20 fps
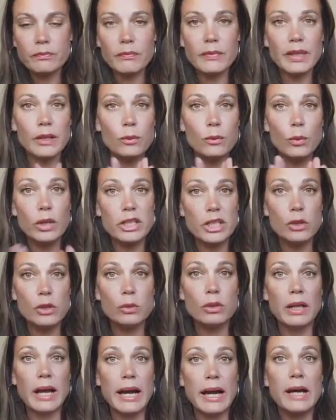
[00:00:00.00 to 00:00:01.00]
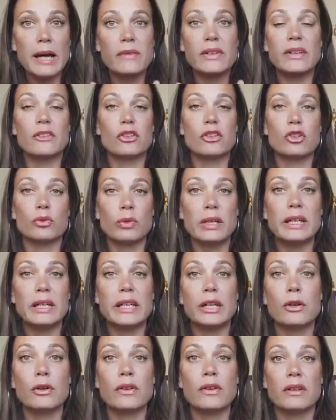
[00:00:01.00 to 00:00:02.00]
What you will have is 3
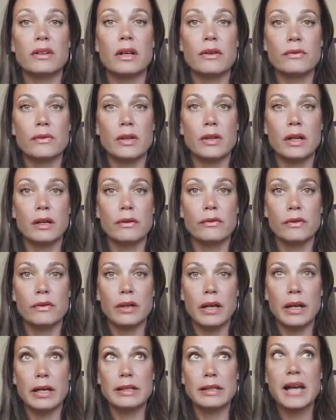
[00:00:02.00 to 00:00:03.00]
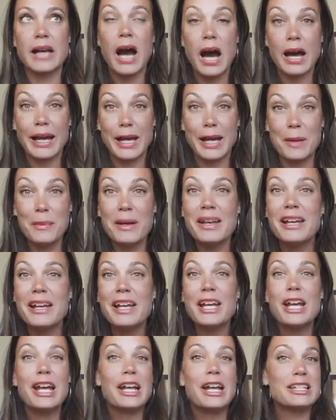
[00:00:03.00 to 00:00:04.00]
years of time
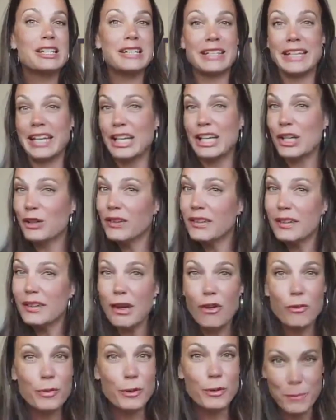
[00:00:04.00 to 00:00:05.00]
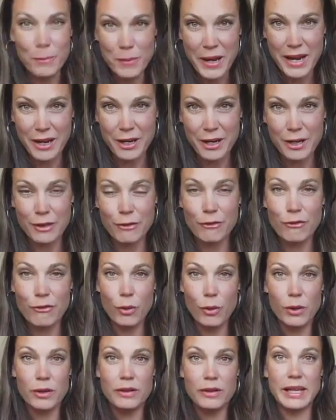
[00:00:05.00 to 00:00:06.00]
to get yourself prepared
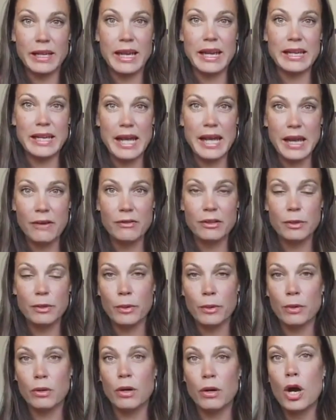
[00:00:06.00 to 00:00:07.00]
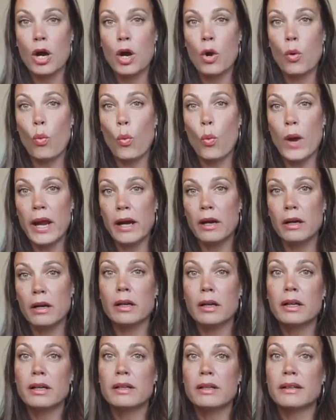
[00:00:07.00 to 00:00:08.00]
for the inevitable
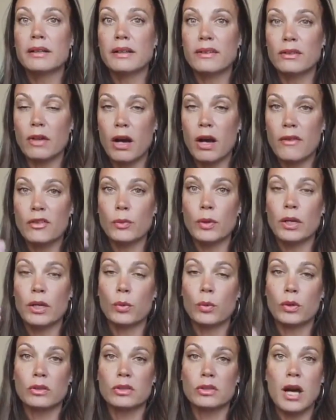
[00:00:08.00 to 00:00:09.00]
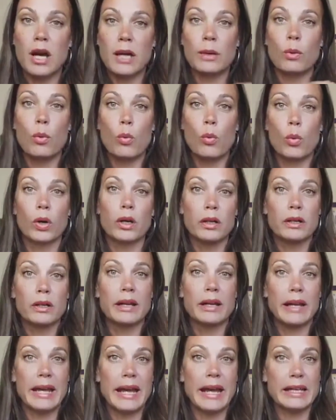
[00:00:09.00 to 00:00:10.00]
where the software will not work
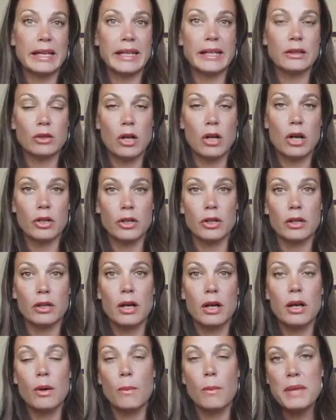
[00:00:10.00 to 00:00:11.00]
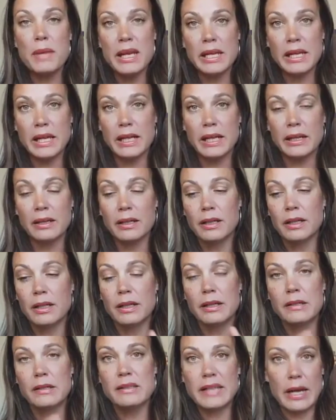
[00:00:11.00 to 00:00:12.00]
any longer. Meaning
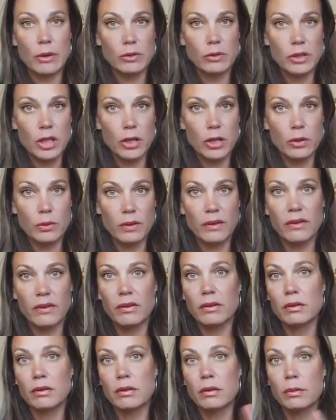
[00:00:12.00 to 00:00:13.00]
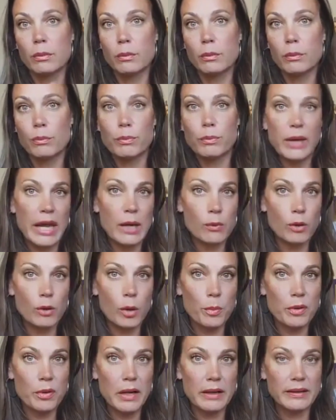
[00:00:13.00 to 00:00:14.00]
downloads, payroll
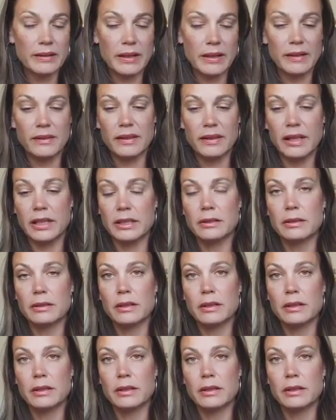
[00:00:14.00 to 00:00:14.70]
processing,